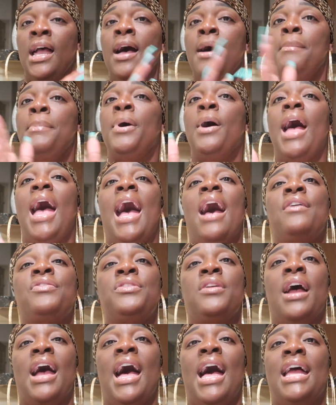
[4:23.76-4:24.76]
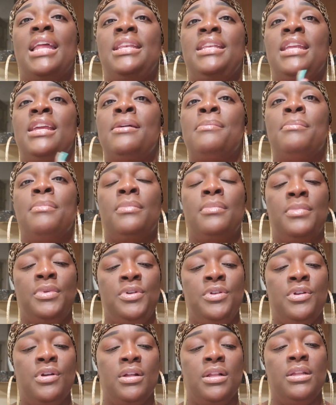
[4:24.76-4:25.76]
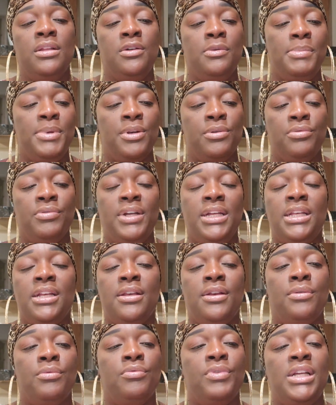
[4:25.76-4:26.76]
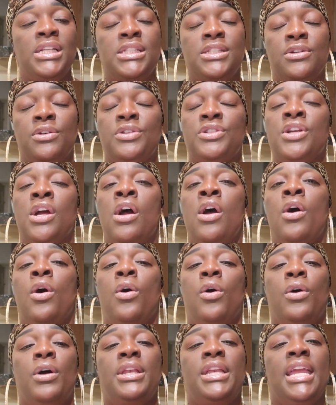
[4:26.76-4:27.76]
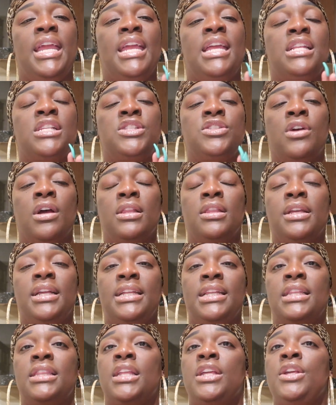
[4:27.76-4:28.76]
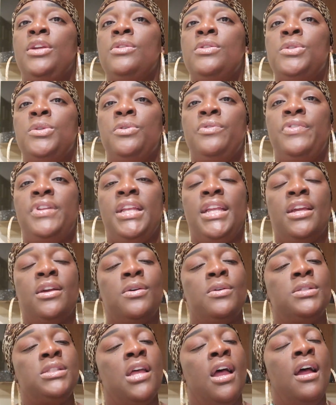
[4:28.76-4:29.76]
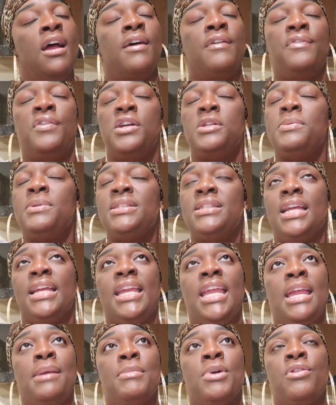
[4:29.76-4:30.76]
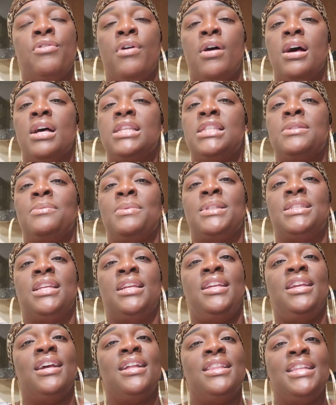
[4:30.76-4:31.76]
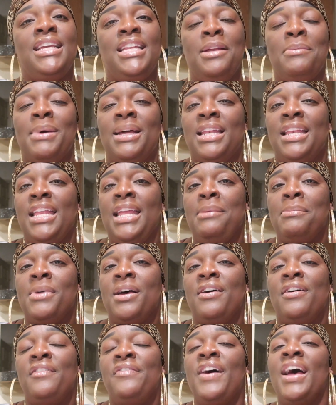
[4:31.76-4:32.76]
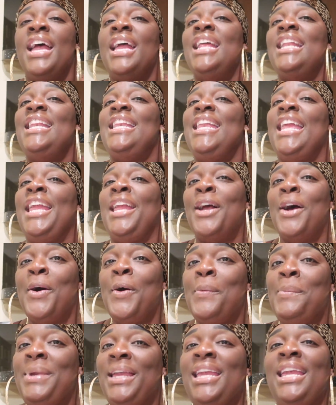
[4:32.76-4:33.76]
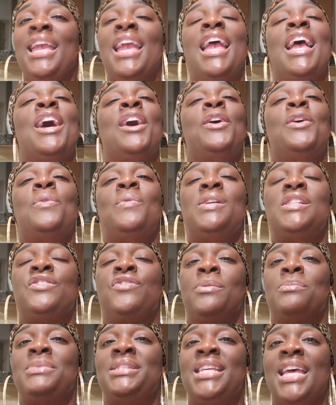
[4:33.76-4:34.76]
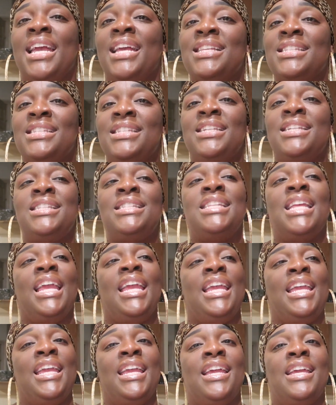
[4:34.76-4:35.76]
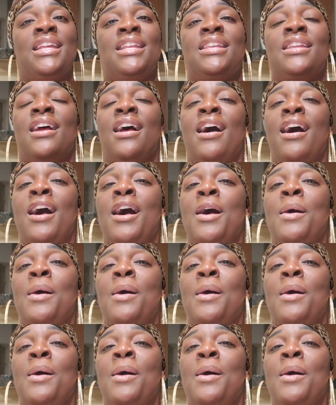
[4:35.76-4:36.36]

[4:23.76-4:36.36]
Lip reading: But after I did, you know, a little bit of reading and research on it and start looking at the YouTube videos, first person I came across was a young lady by the name of Naomi, who is from Texas, and